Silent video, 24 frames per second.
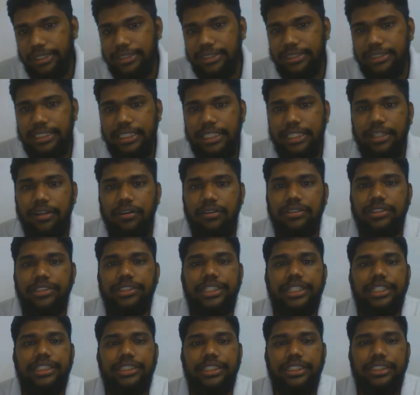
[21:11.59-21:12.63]
still the
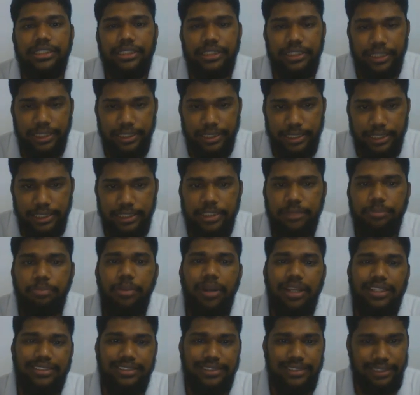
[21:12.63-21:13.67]
oxidation state is
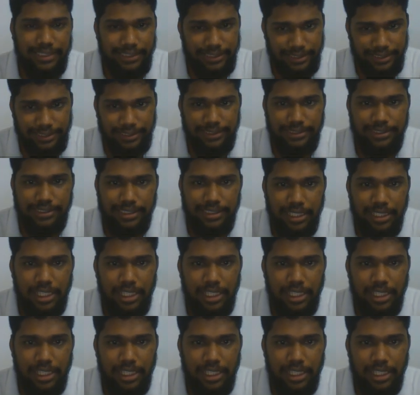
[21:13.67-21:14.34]
+6.